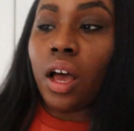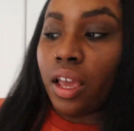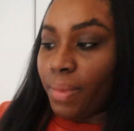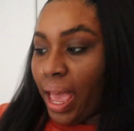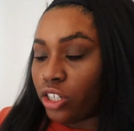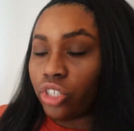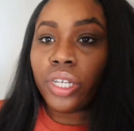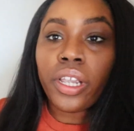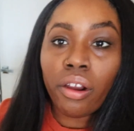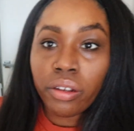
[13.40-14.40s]
I am
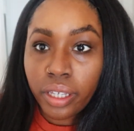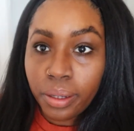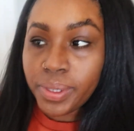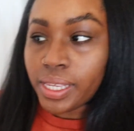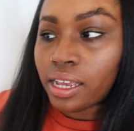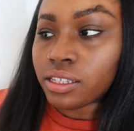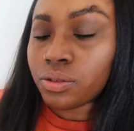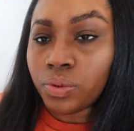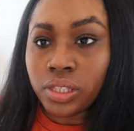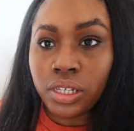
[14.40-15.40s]
actually currently
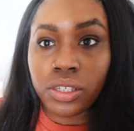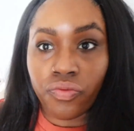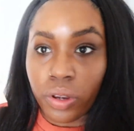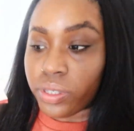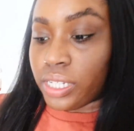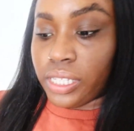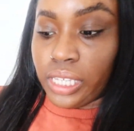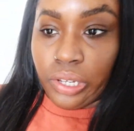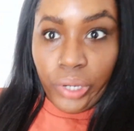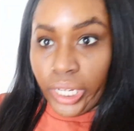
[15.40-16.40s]
obsessed with this roasted
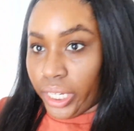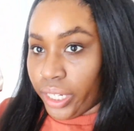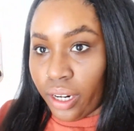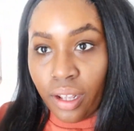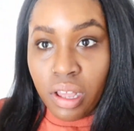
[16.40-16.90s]
seaweed.